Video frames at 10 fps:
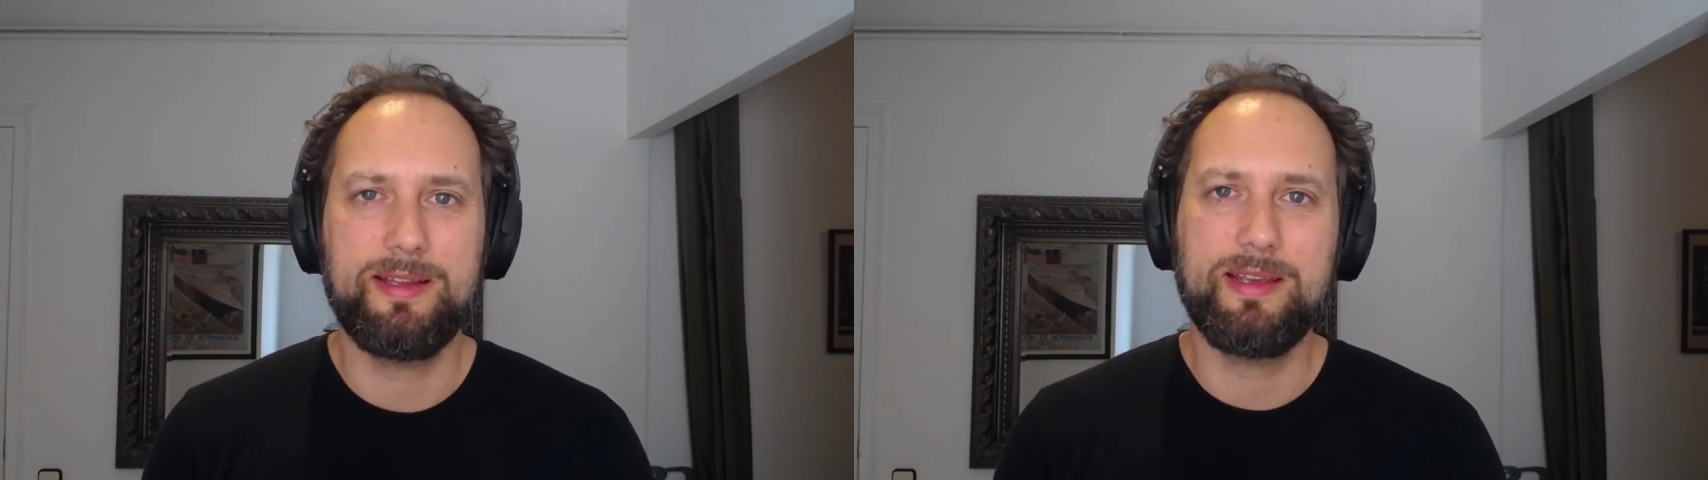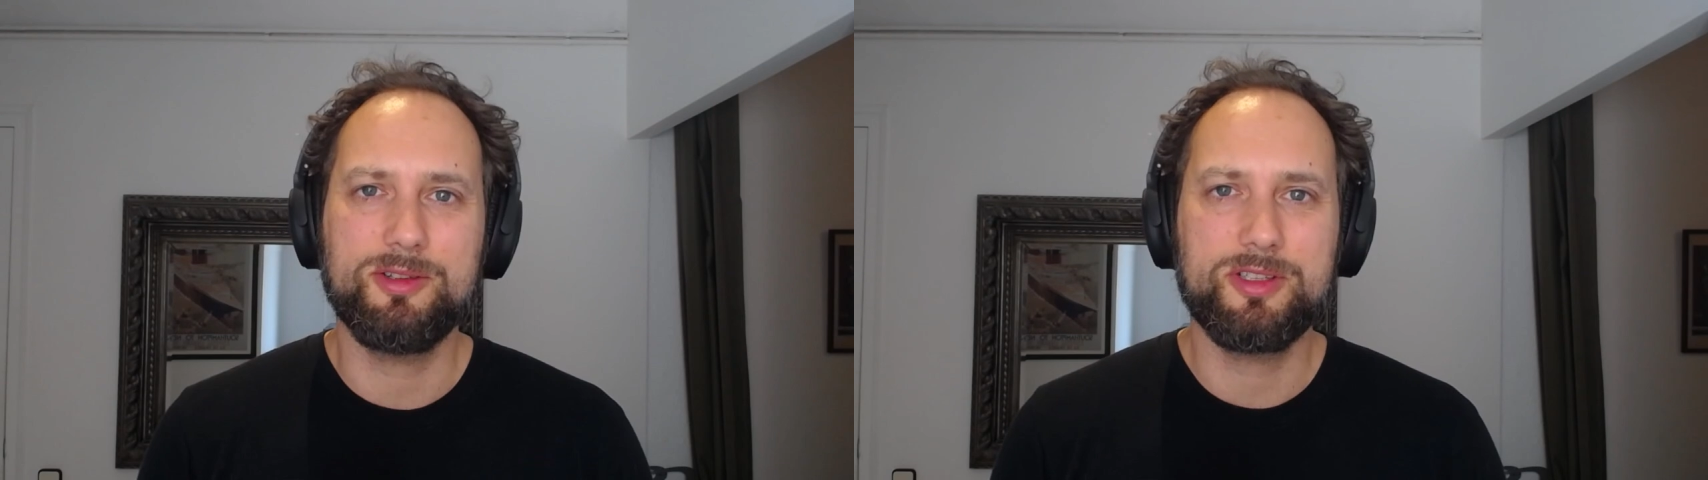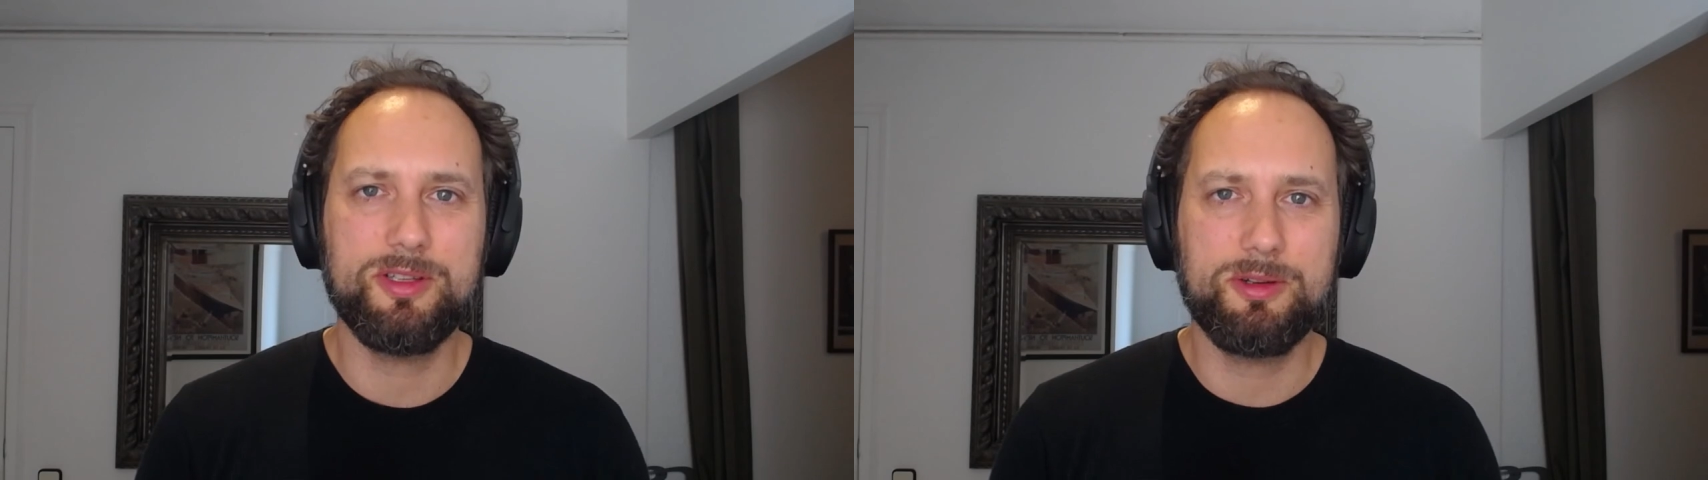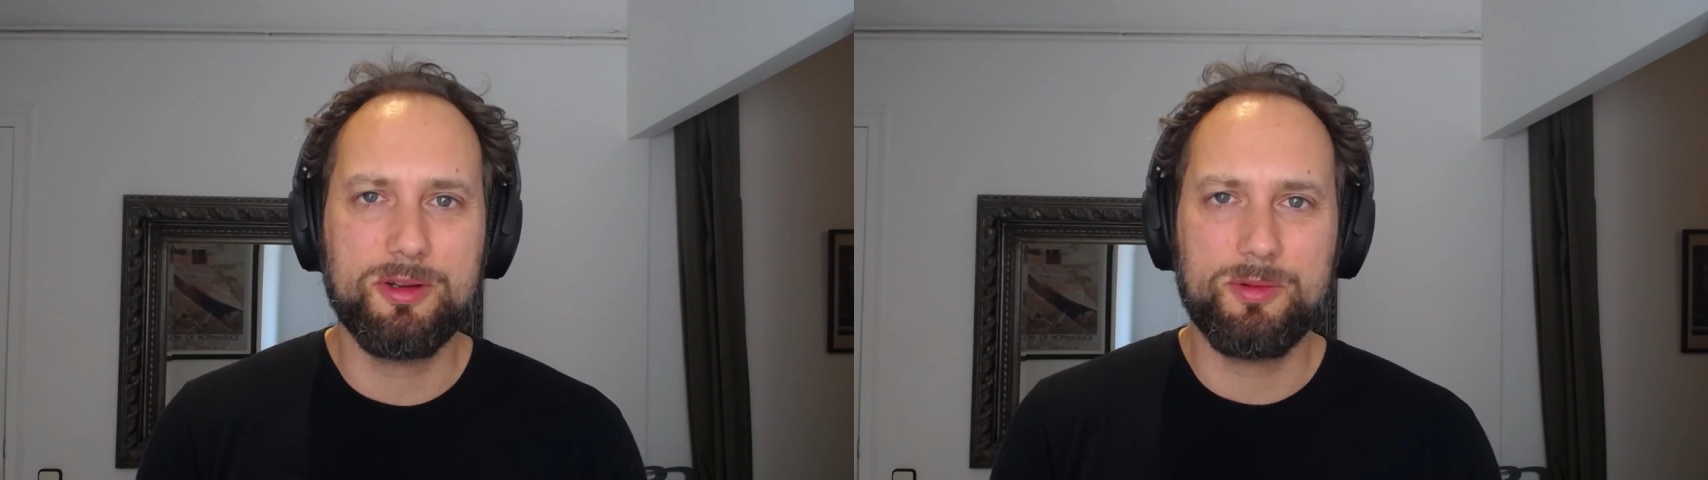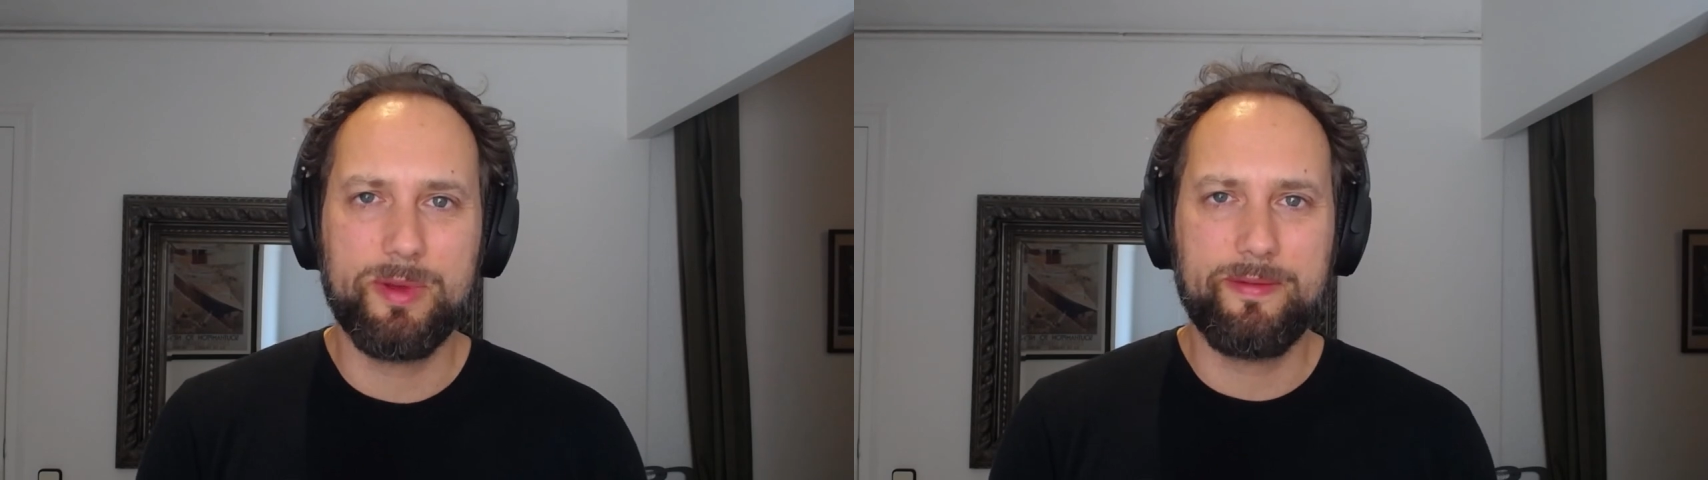then you're still
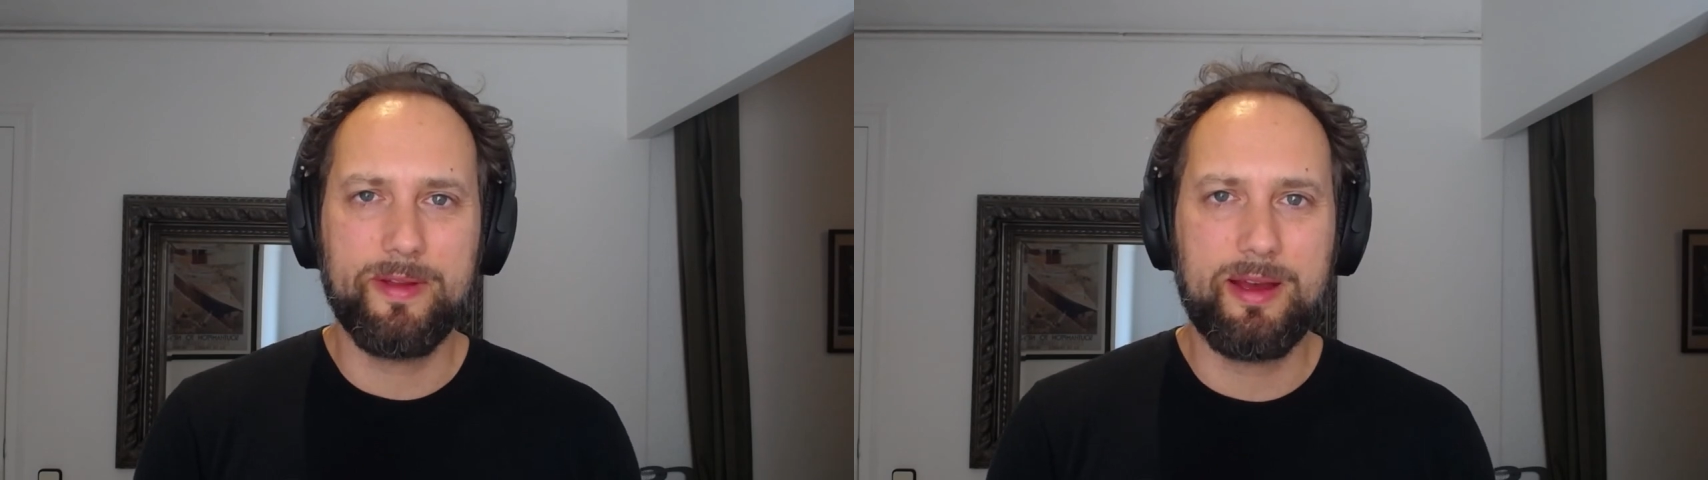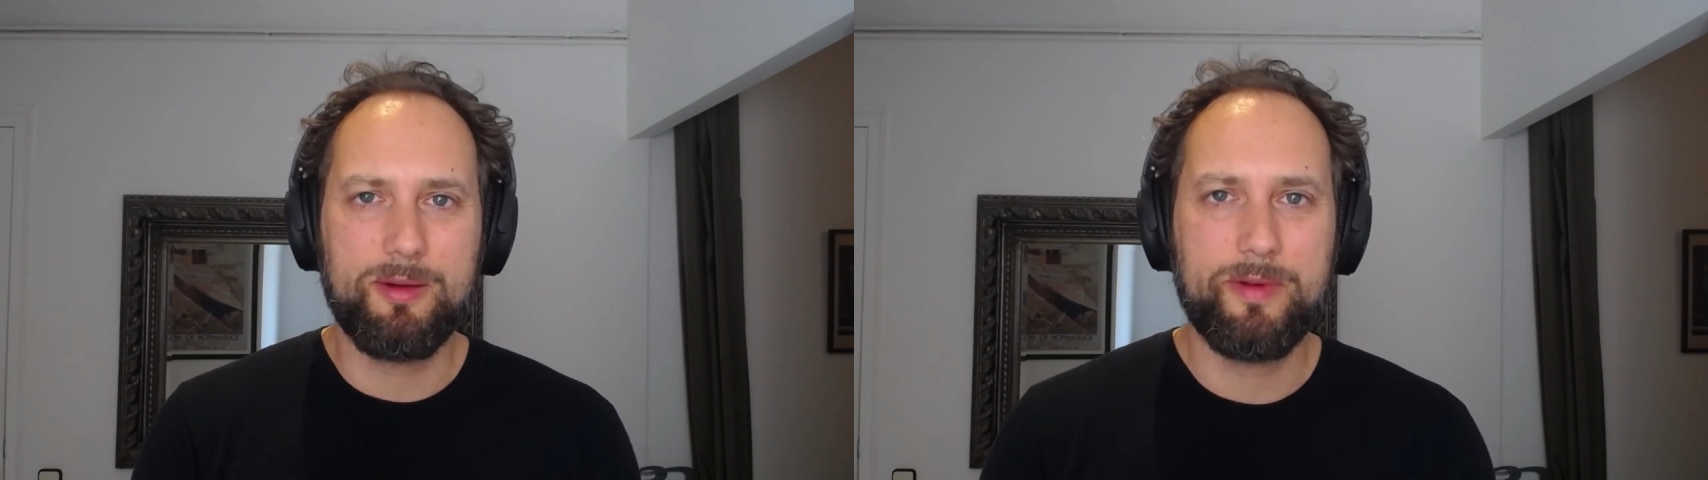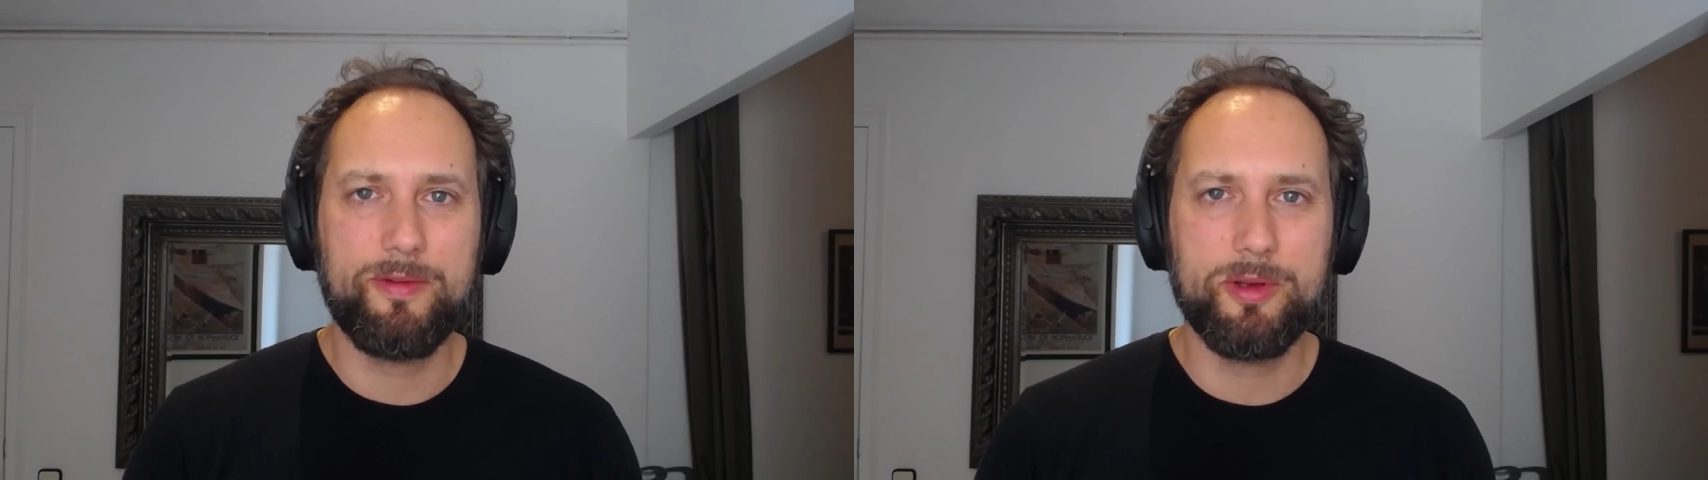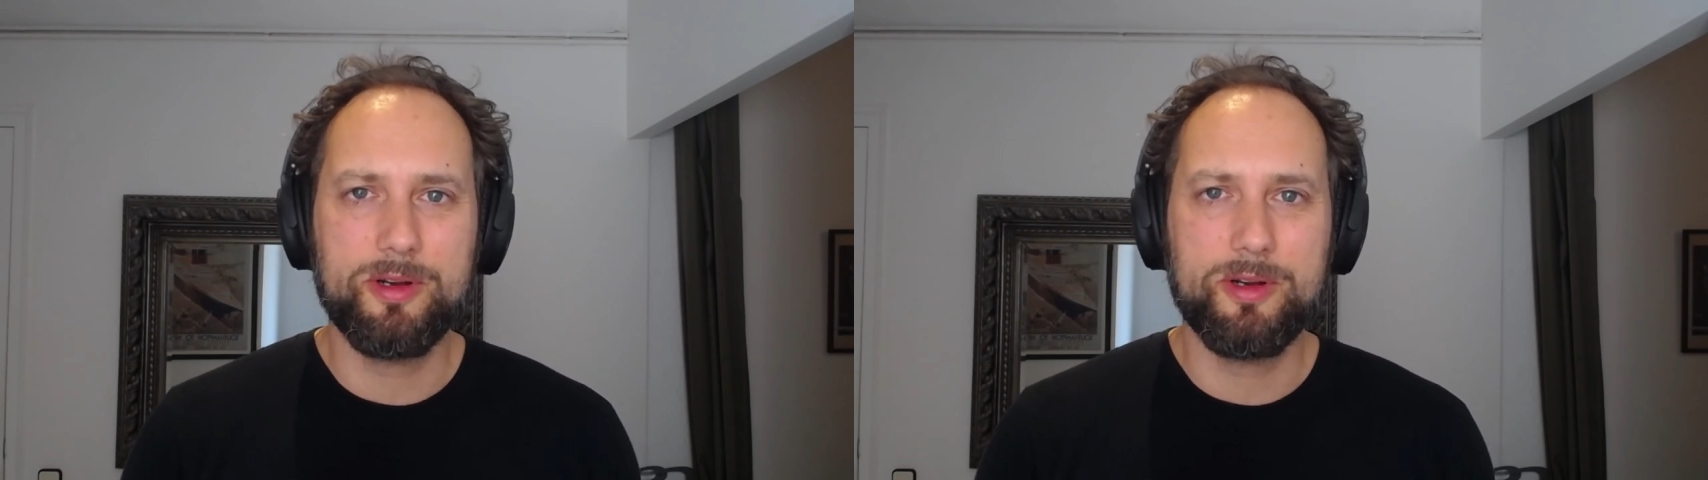good with all